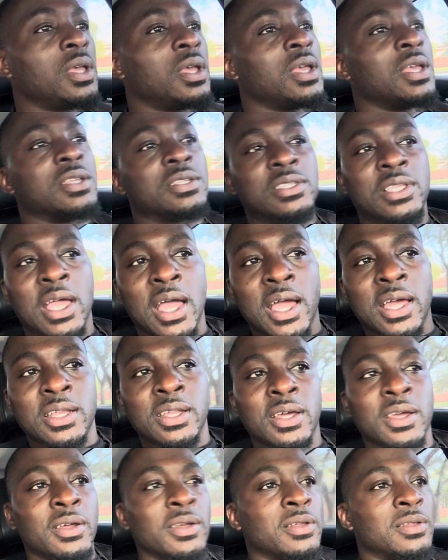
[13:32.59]
is kind
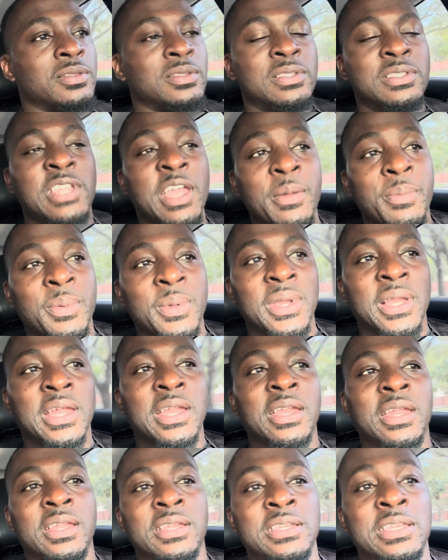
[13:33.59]
of dibbling,